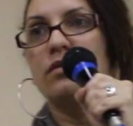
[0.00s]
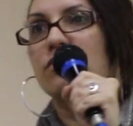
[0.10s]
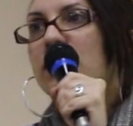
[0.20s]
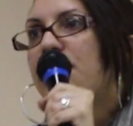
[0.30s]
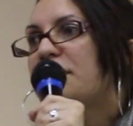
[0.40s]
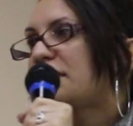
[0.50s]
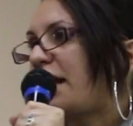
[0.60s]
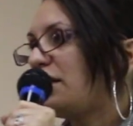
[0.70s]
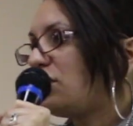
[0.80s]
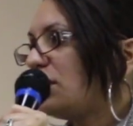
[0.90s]

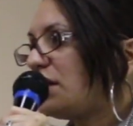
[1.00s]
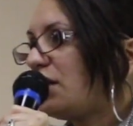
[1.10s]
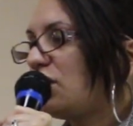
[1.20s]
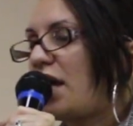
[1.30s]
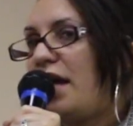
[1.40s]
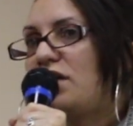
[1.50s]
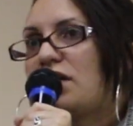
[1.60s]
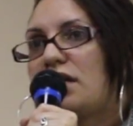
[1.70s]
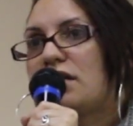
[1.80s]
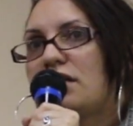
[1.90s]
3% towards
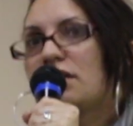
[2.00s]
education.